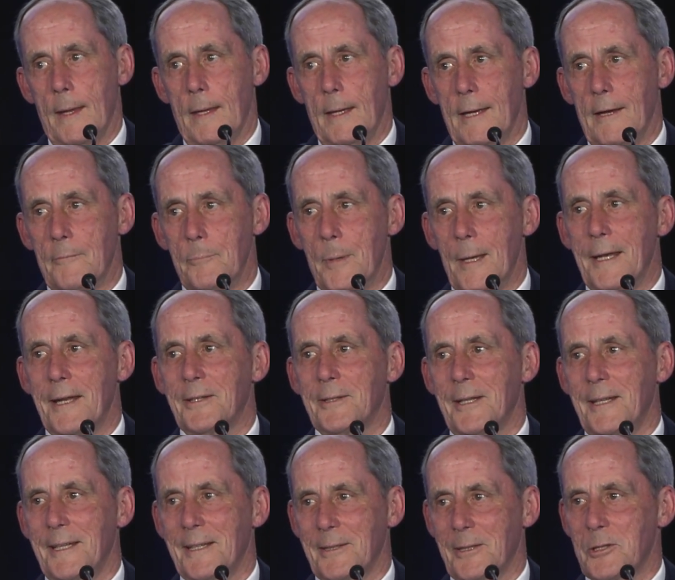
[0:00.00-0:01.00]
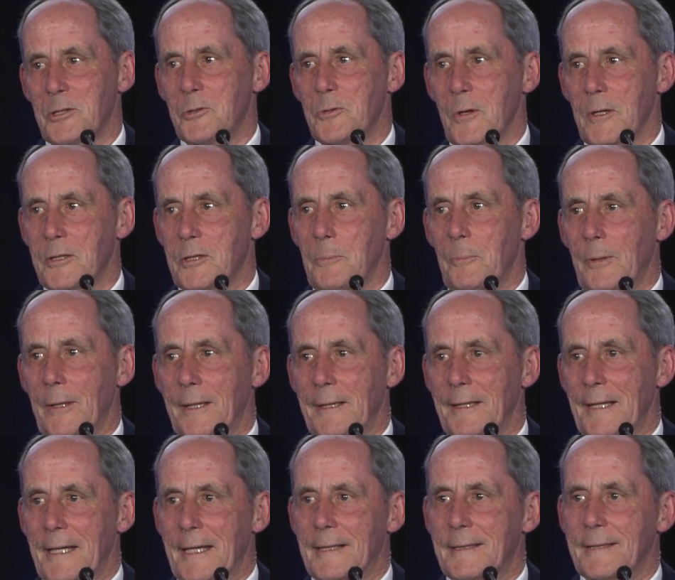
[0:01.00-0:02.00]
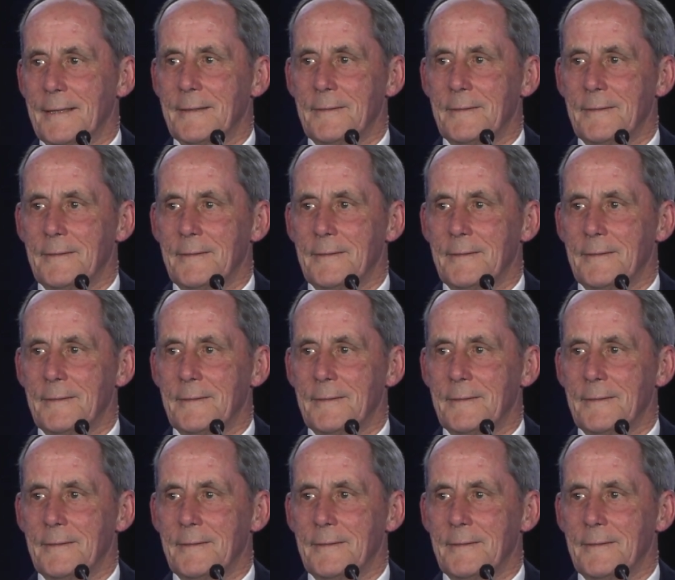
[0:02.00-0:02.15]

have been inextricably linked